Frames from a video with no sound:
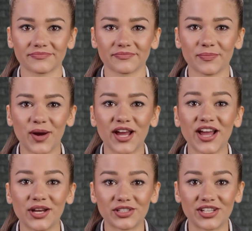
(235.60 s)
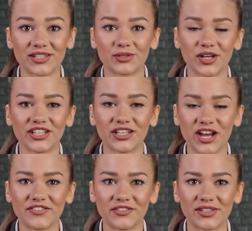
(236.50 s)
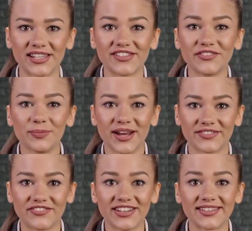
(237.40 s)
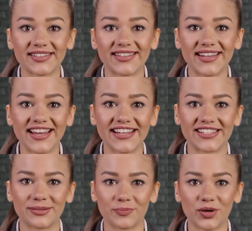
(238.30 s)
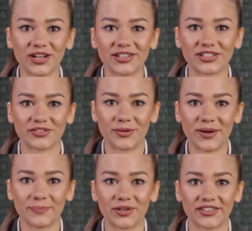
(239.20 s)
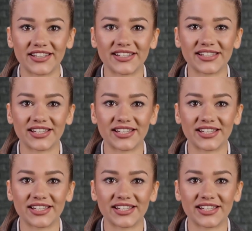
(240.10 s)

While options trading offers several benefits, it is important to remember that it is a